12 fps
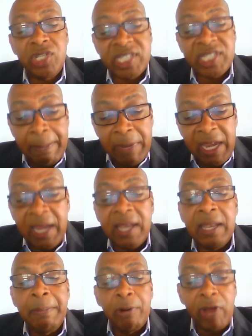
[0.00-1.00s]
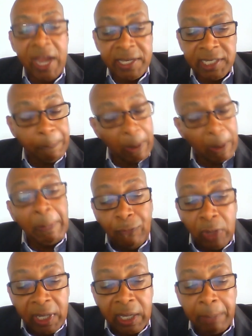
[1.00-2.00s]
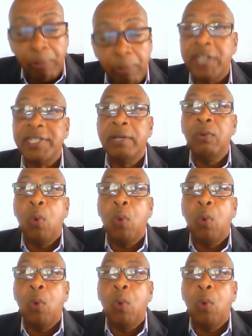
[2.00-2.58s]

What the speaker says: semi-inebriated or probably fully inebriated,